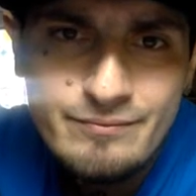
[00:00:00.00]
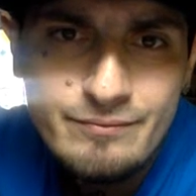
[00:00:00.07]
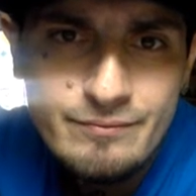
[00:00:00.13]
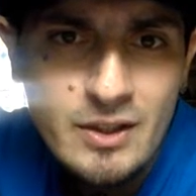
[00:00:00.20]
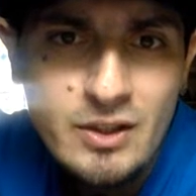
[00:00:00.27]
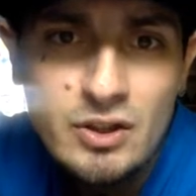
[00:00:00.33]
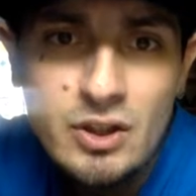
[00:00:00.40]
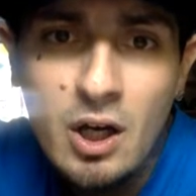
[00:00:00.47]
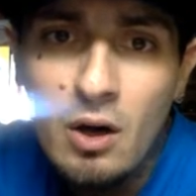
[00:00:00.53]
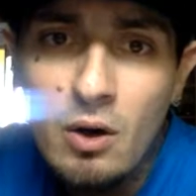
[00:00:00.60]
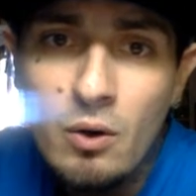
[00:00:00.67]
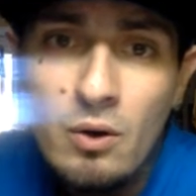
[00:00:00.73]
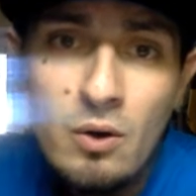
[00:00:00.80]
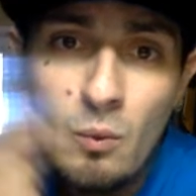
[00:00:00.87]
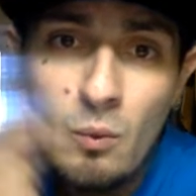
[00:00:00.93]
Let's go.
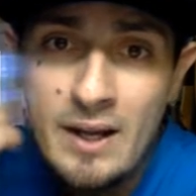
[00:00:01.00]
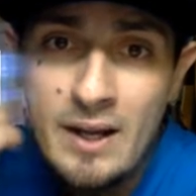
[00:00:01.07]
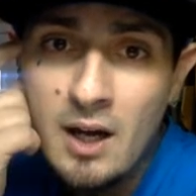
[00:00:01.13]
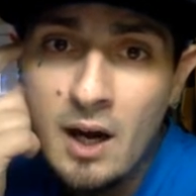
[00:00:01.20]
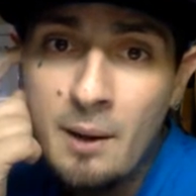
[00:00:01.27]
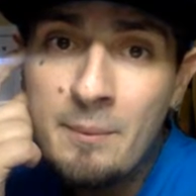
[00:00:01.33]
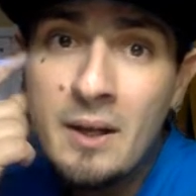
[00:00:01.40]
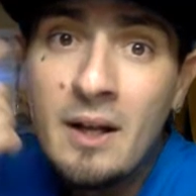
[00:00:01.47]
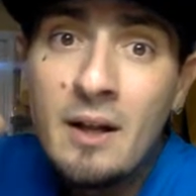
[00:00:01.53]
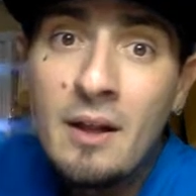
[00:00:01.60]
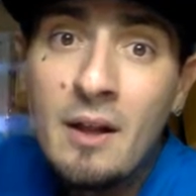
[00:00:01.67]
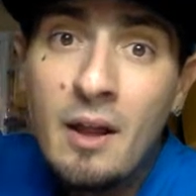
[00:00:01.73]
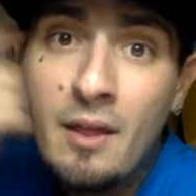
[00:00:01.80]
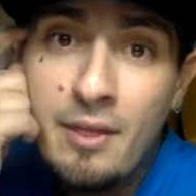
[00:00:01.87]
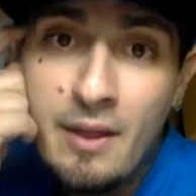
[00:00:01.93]
Wake up.
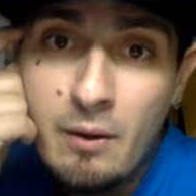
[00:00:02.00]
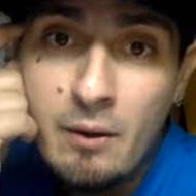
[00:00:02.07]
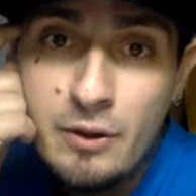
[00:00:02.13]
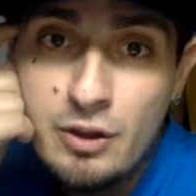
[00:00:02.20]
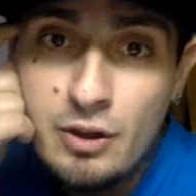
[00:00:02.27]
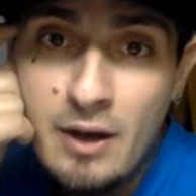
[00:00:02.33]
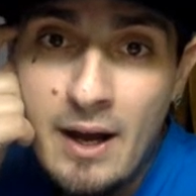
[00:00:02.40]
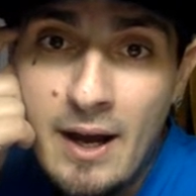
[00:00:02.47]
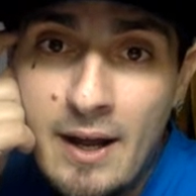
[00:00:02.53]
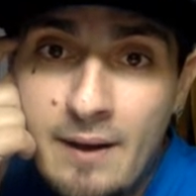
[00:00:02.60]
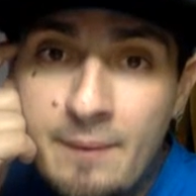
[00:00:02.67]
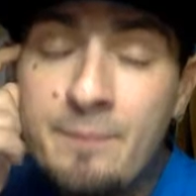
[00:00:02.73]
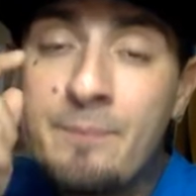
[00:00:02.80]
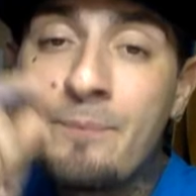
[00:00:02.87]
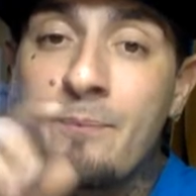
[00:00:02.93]
Think with your head.
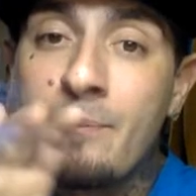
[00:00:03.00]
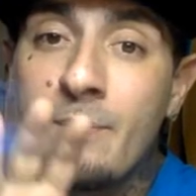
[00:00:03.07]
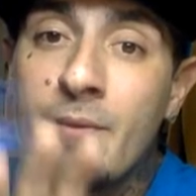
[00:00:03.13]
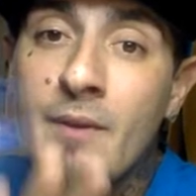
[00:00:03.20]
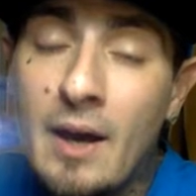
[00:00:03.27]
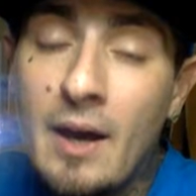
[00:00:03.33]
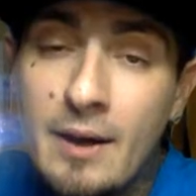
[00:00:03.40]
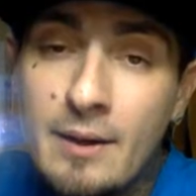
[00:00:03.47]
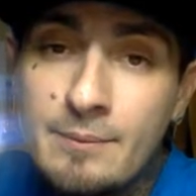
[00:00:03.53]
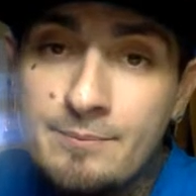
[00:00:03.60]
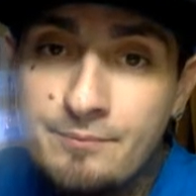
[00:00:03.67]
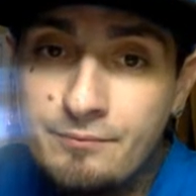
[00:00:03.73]
Okay?